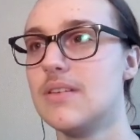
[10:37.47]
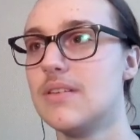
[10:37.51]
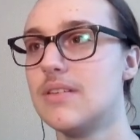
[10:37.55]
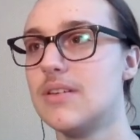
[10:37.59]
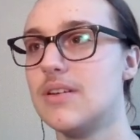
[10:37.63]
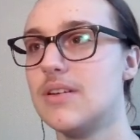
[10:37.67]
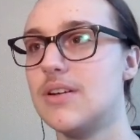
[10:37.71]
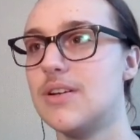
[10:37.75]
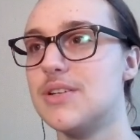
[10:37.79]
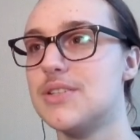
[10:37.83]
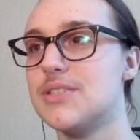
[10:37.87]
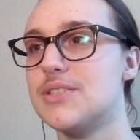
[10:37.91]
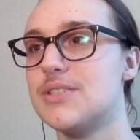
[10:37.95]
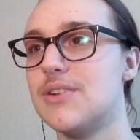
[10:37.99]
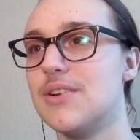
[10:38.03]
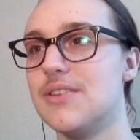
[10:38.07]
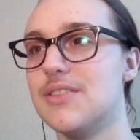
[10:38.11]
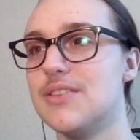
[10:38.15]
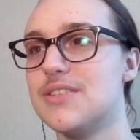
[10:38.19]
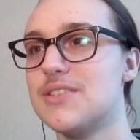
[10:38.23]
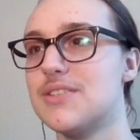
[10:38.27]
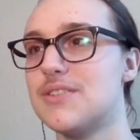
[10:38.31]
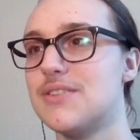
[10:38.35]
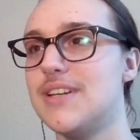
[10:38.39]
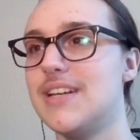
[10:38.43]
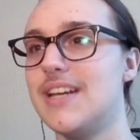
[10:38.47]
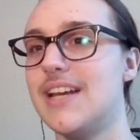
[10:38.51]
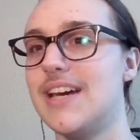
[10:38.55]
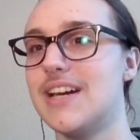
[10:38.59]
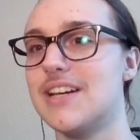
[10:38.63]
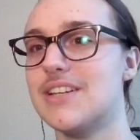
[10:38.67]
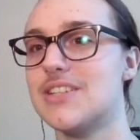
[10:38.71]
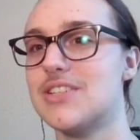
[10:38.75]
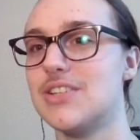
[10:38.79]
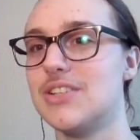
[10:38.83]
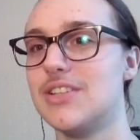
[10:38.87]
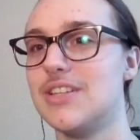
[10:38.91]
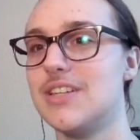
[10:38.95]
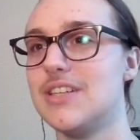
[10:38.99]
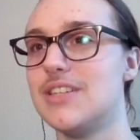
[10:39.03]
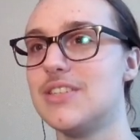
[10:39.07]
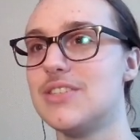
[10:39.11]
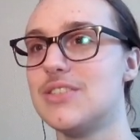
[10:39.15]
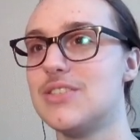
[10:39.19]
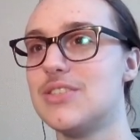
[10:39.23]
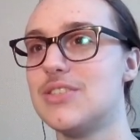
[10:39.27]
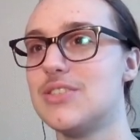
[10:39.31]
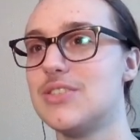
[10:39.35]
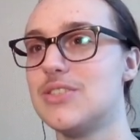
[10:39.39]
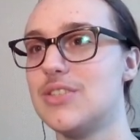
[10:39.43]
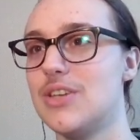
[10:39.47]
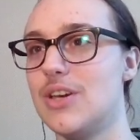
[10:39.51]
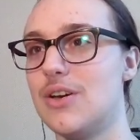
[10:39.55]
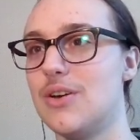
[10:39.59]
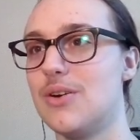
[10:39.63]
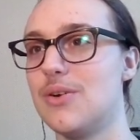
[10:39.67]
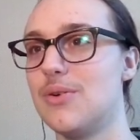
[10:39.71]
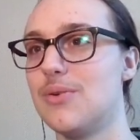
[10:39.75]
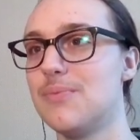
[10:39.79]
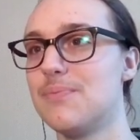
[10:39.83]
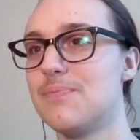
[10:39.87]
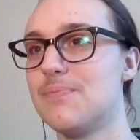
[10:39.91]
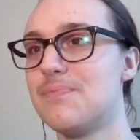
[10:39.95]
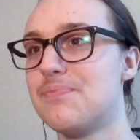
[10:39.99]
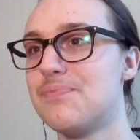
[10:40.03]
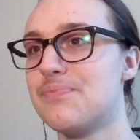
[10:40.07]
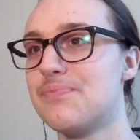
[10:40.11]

cursor on the screen actually. So,